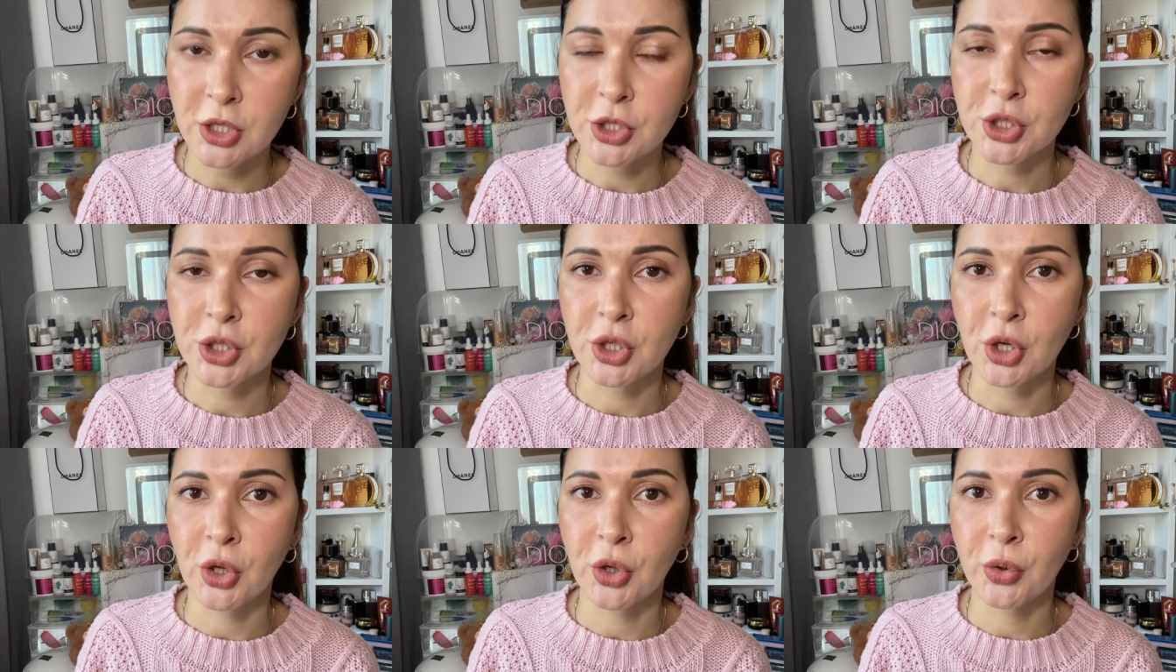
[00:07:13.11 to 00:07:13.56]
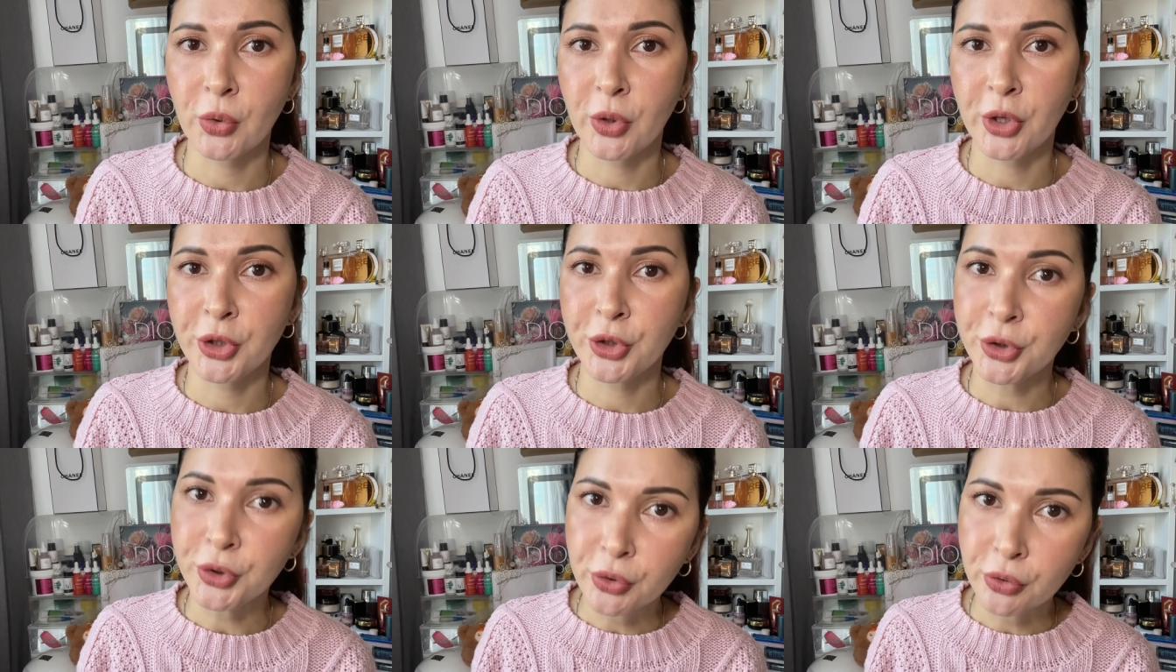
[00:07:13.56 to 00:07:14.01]
So
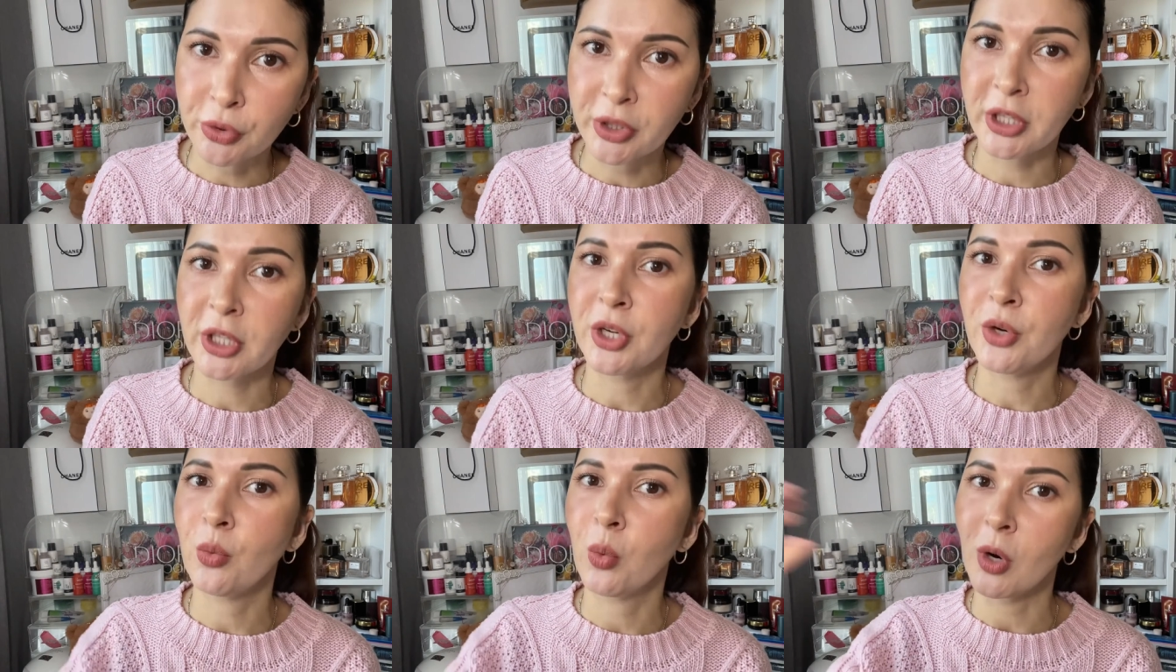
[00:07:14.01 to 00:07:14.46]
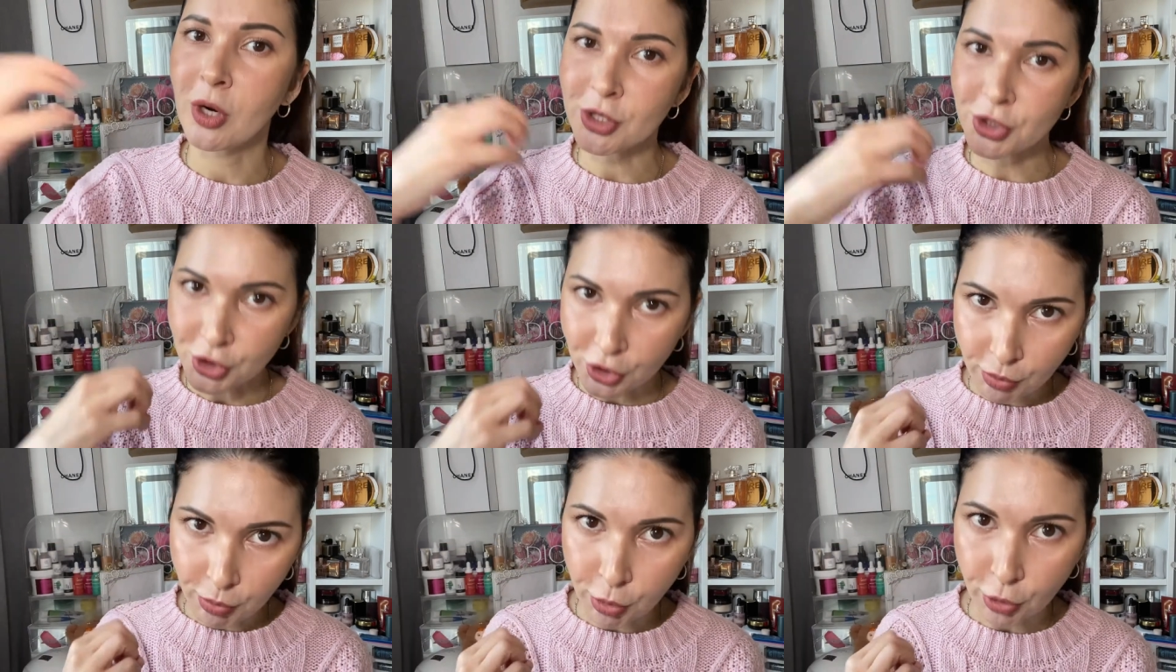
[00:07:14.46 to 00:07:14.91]
you really want
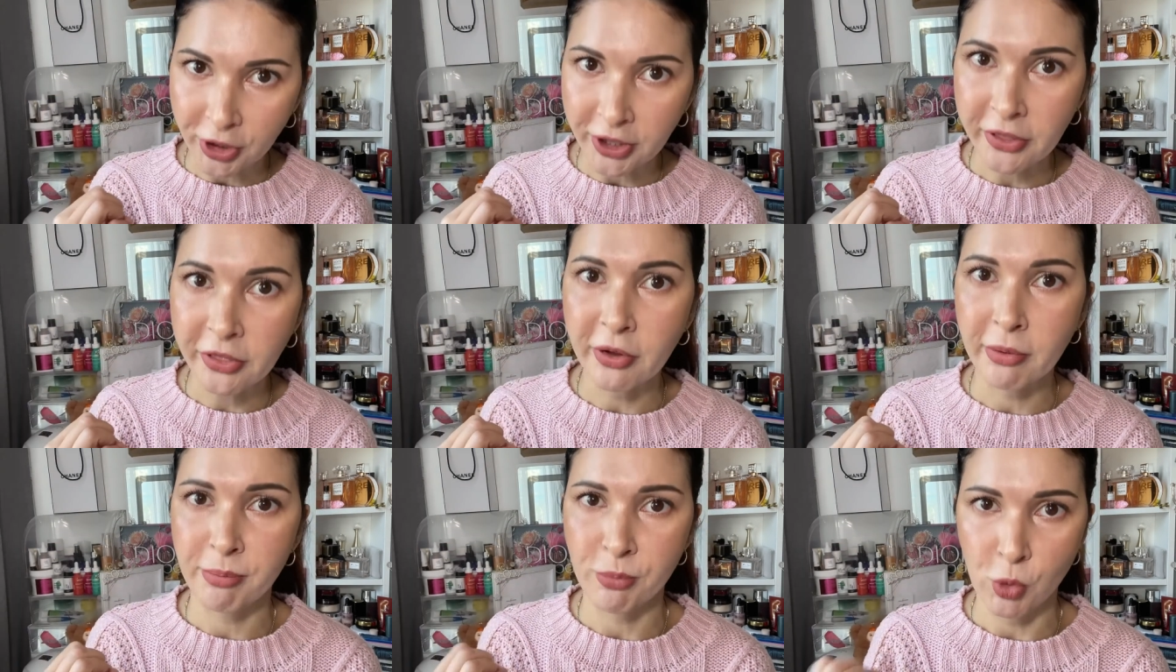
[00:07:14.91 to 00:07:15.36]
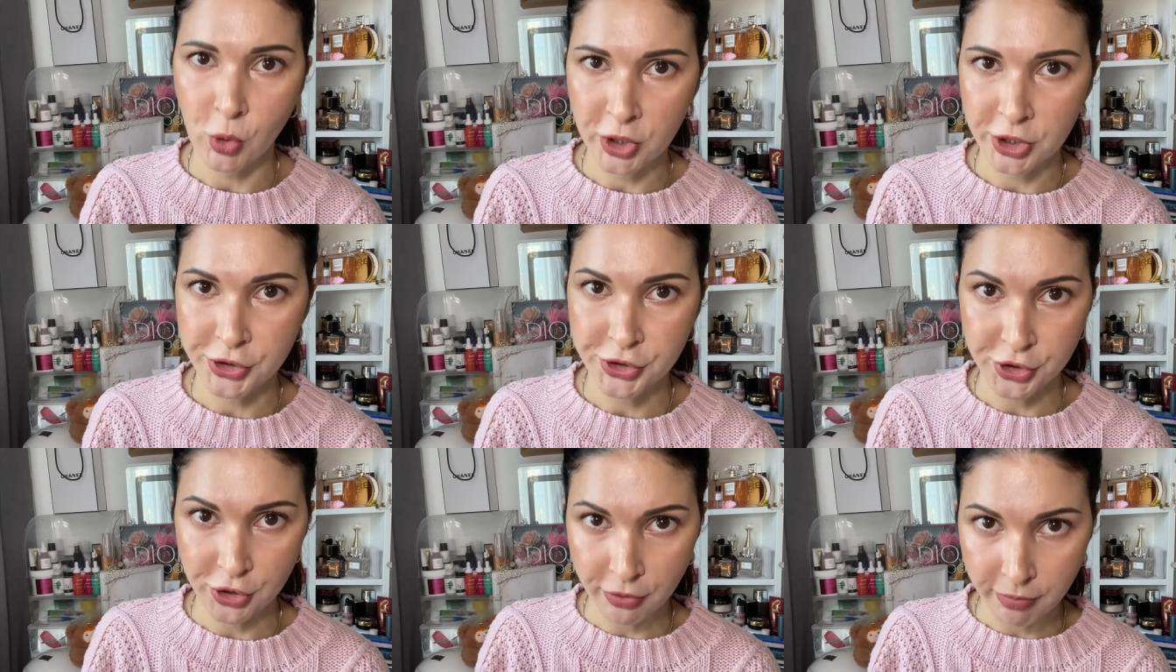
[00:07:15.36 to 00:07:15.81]
to bring the
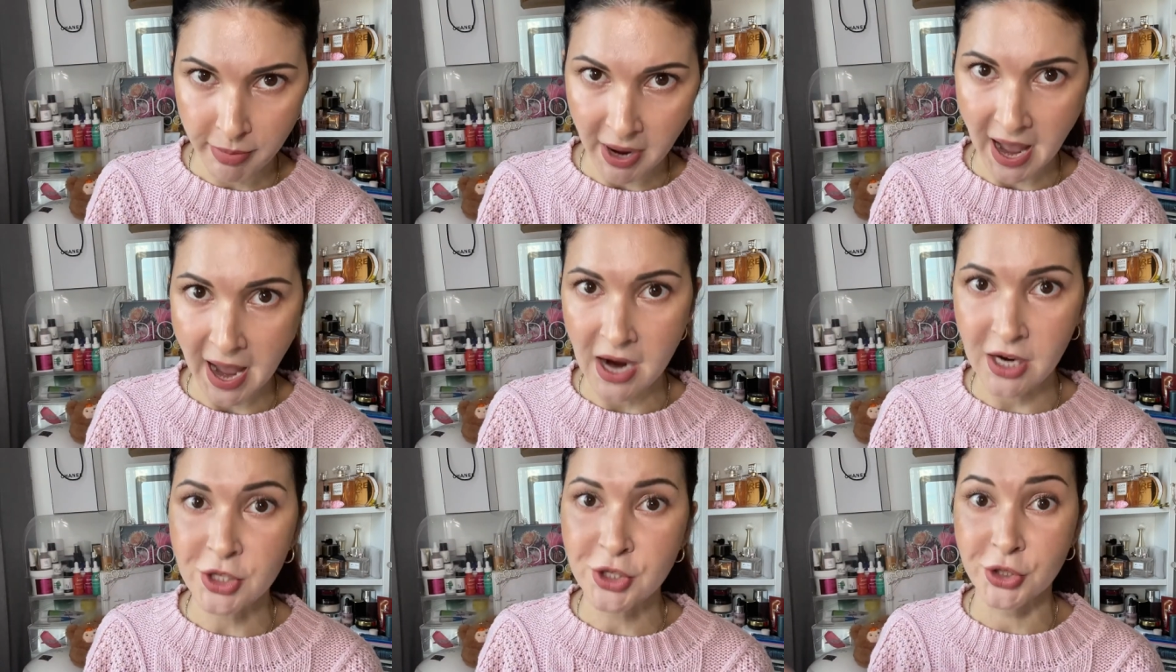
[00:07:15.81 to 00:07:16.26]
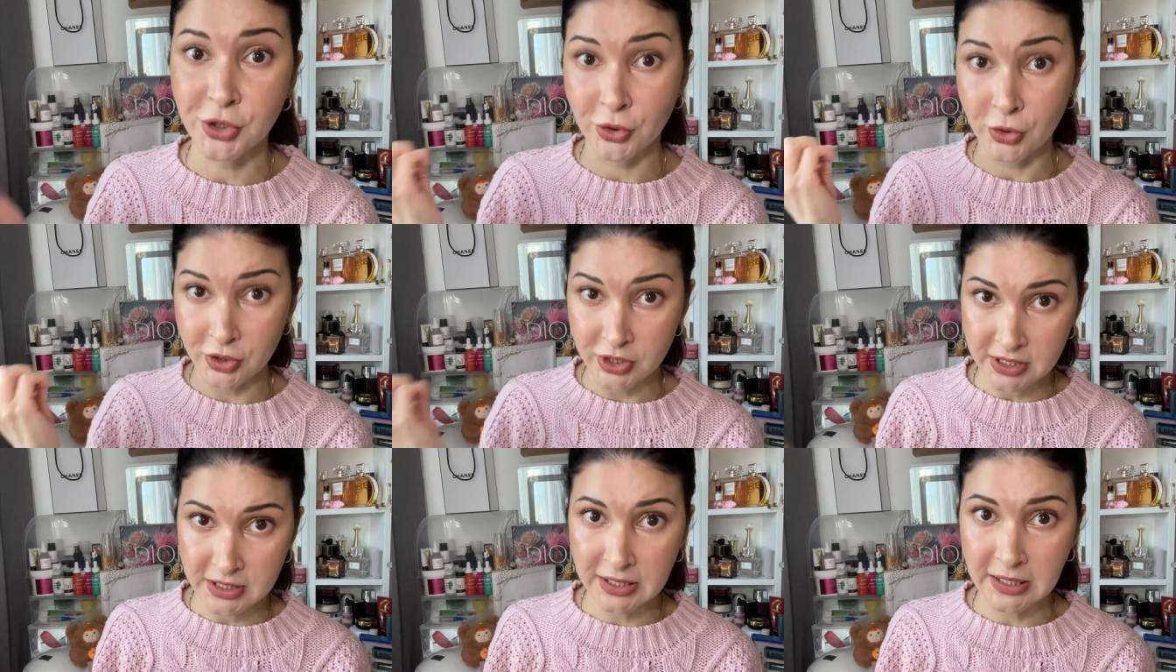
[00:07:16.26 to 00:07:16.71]
moisture back to
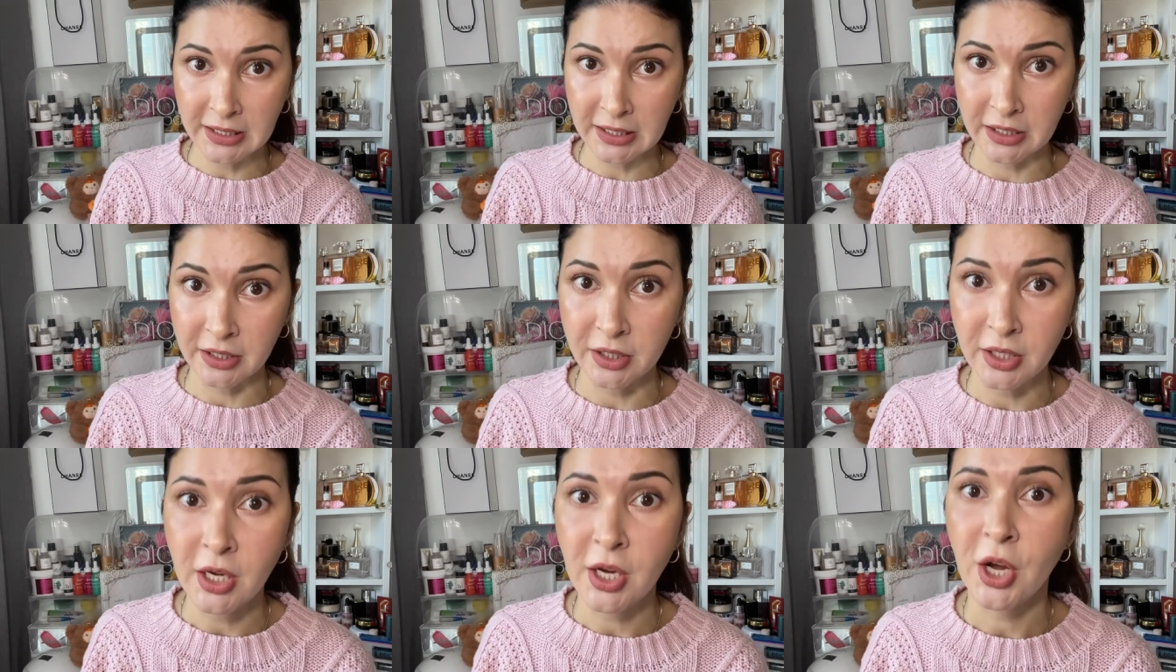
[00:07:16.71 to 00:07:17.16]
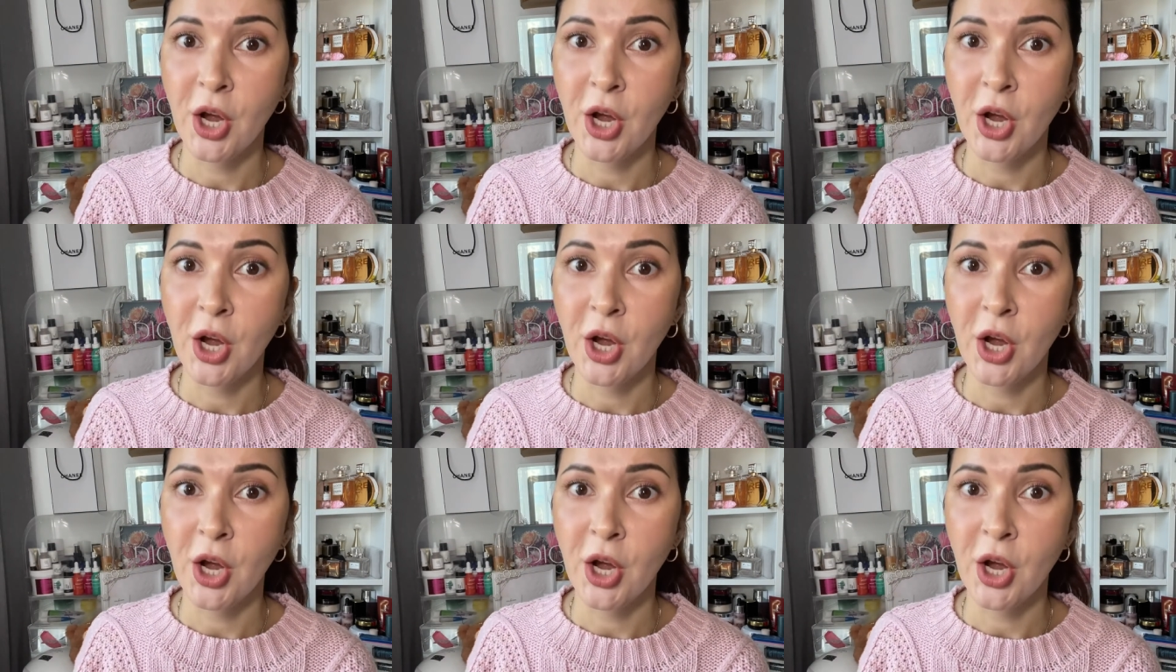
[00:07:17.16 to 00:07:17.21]
your skin.